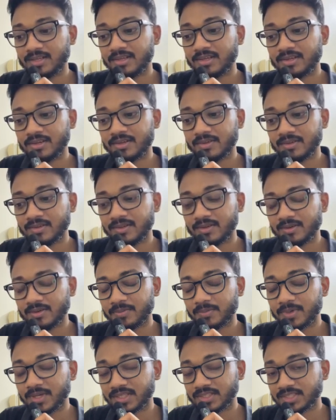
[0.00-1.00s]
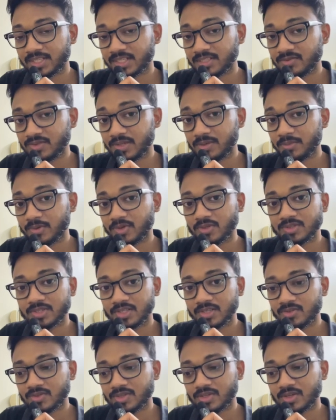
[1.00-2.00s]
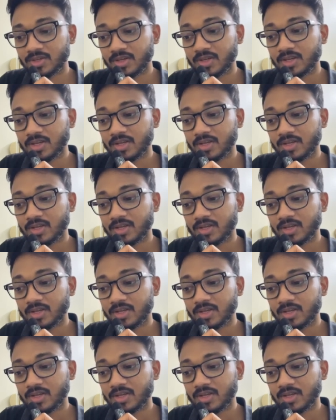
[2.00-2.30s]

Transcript: the brush as well, because there is a